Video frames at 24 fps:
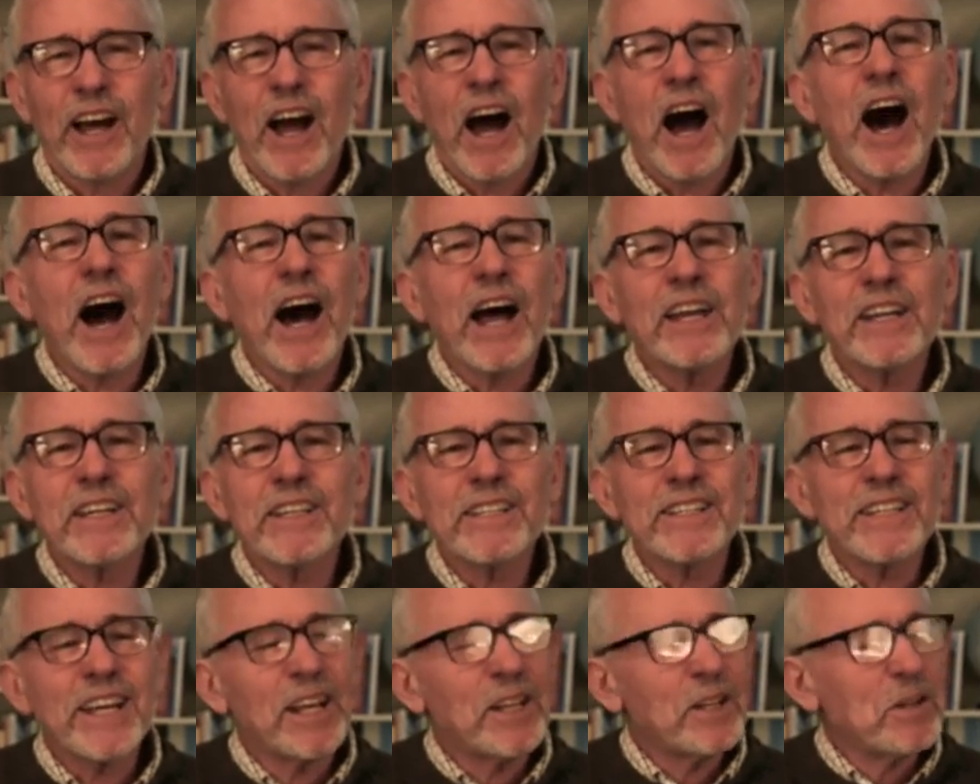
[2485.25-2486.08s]
I
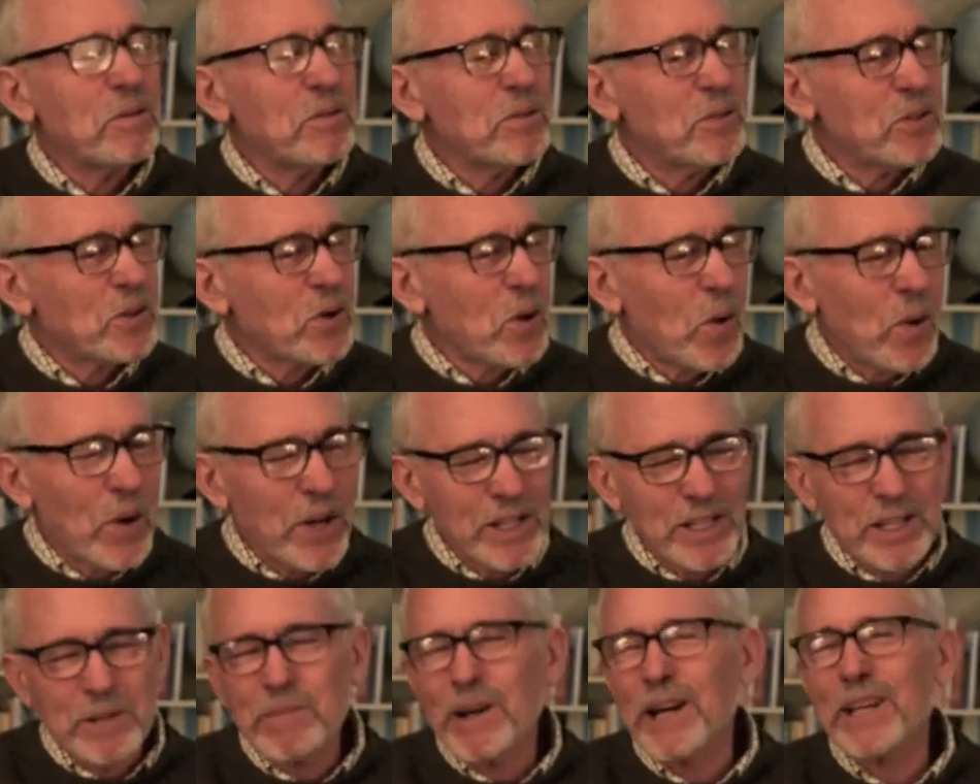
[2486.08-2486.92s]
could tell you
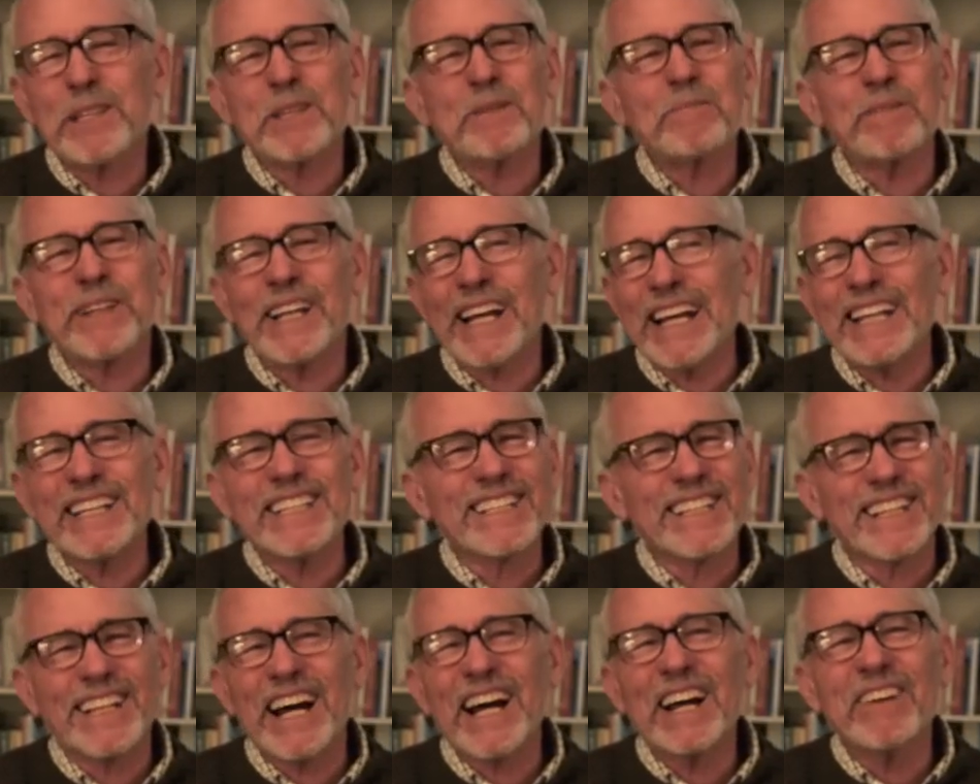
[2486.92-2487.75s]
stories about the
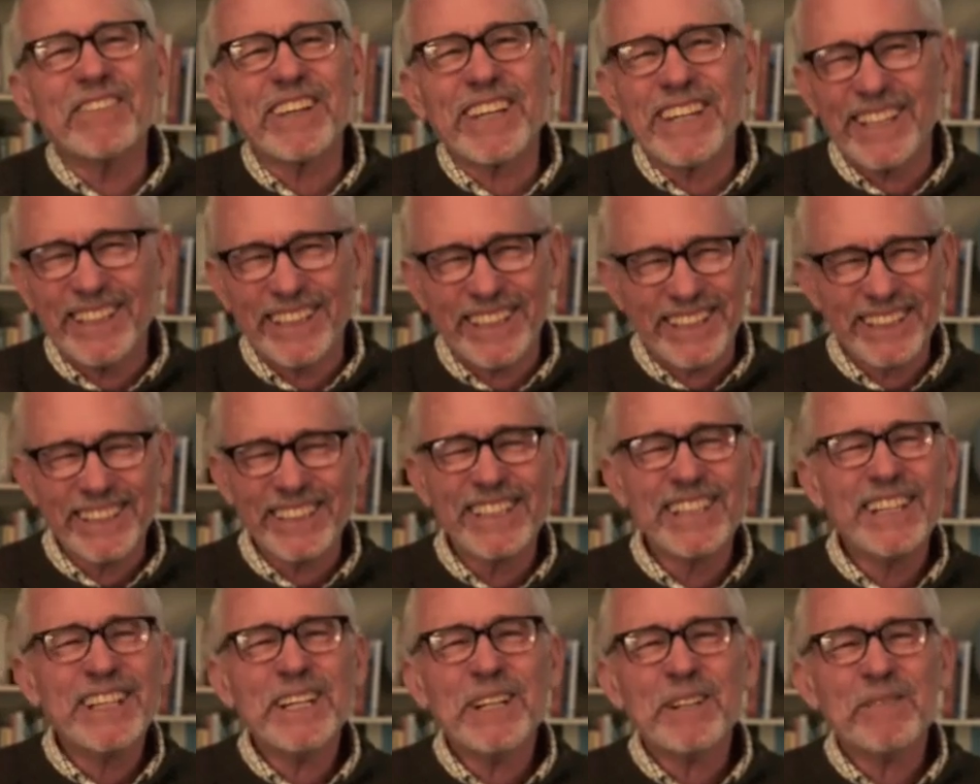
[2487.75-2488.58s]
plants that I've killed,
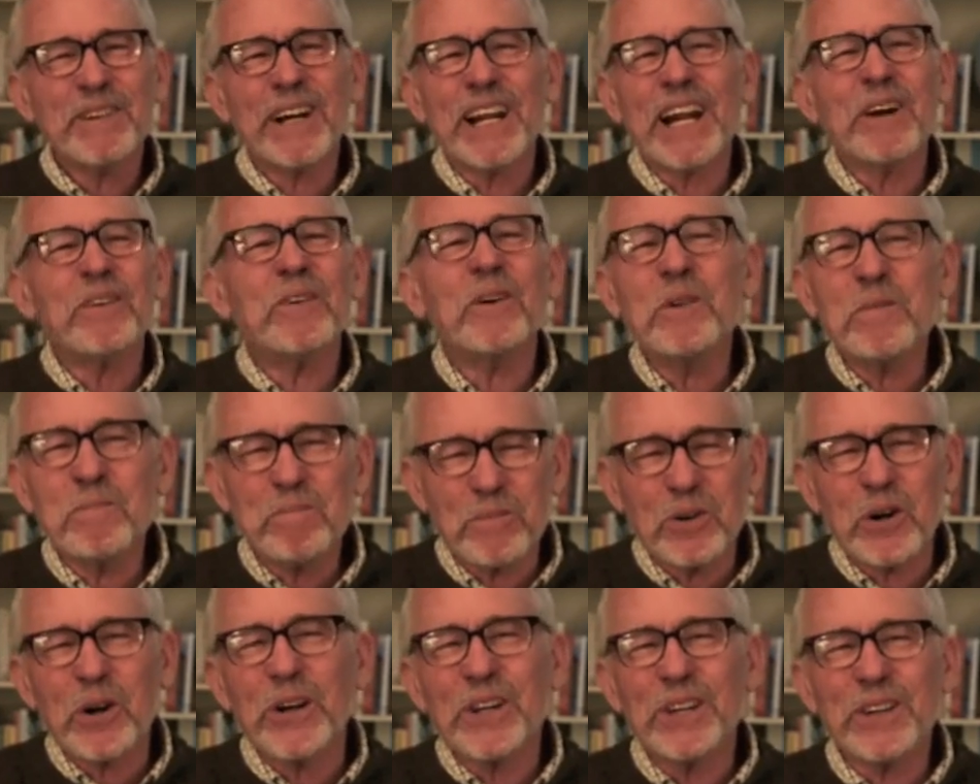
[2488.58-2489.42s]
but I won't
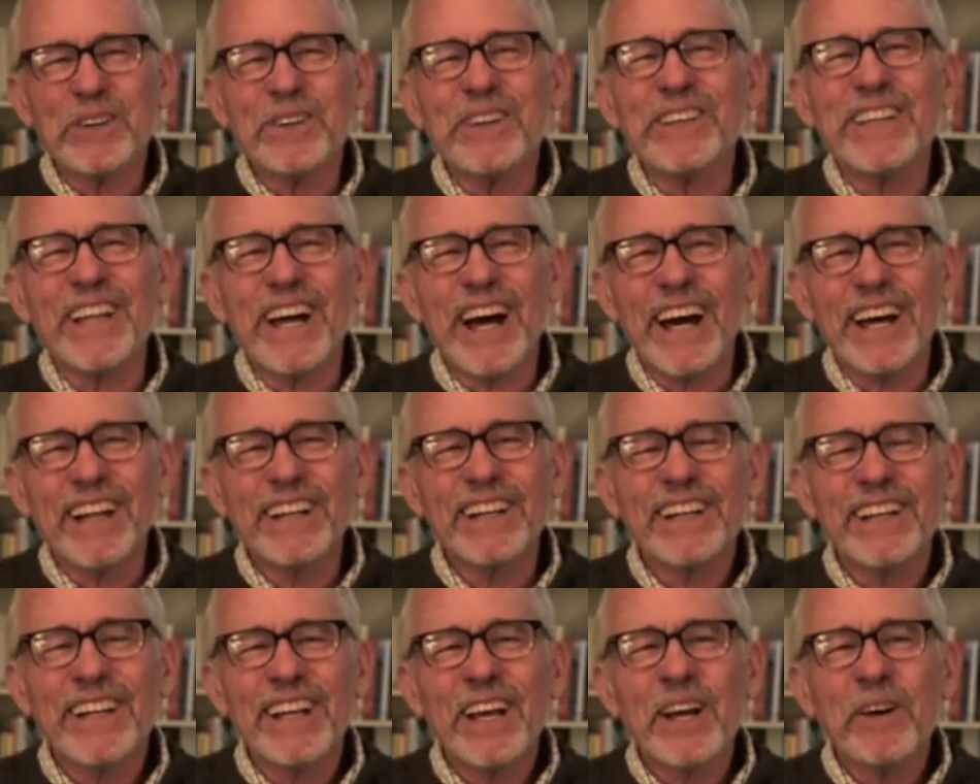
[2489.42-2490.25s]
bore you with that.
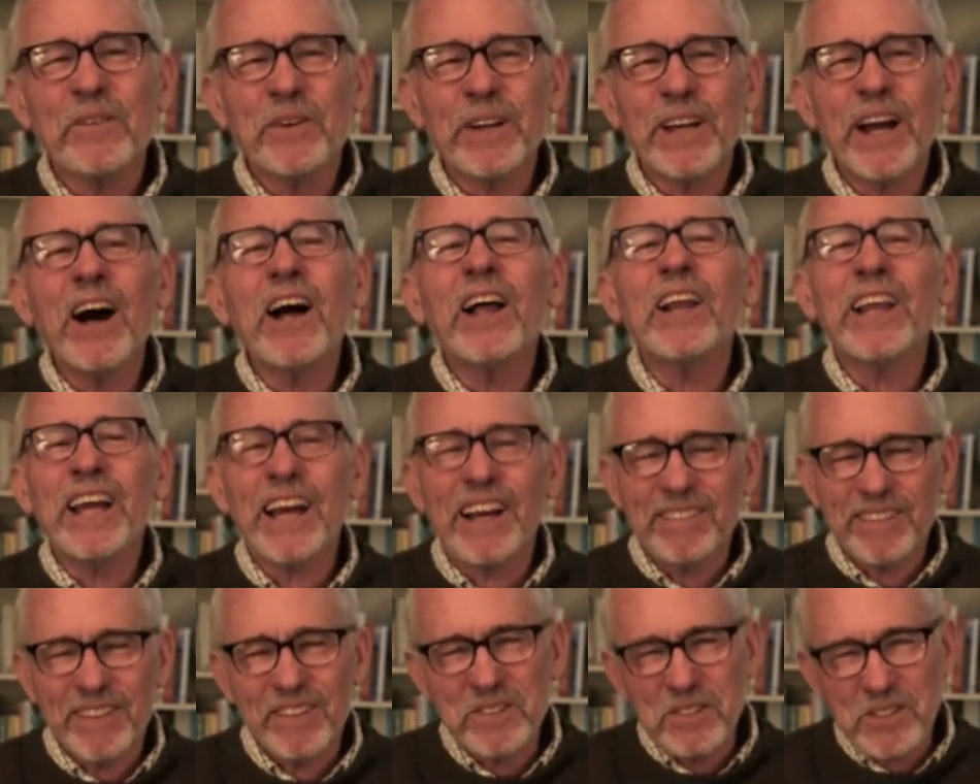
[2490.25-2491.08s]
We all
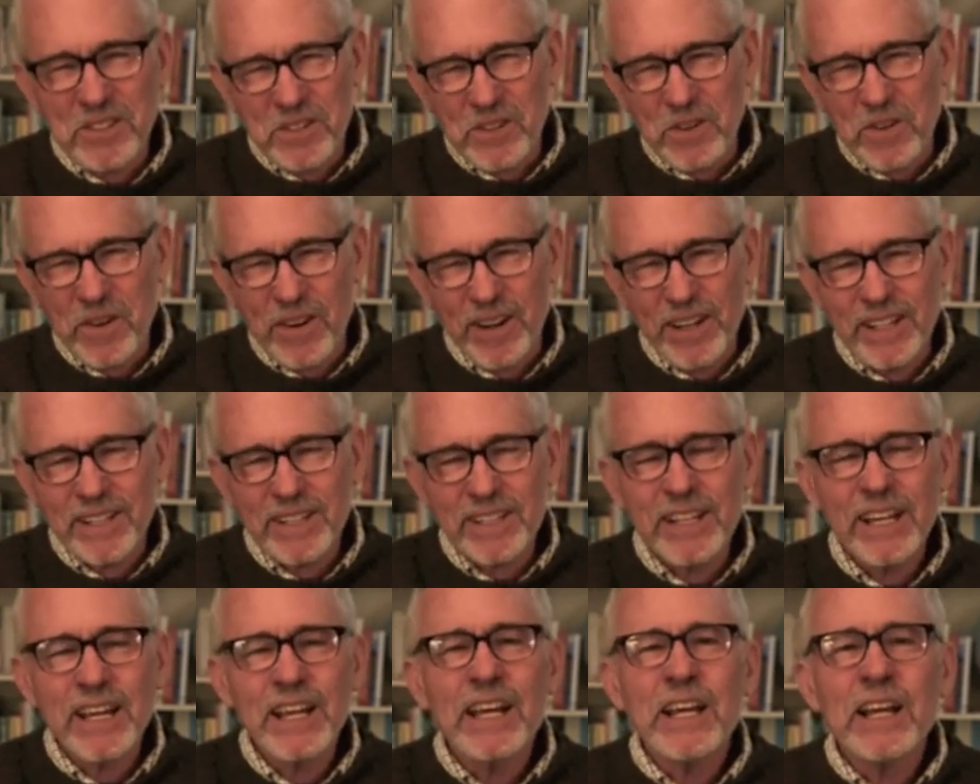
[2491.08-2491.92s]
have those stories.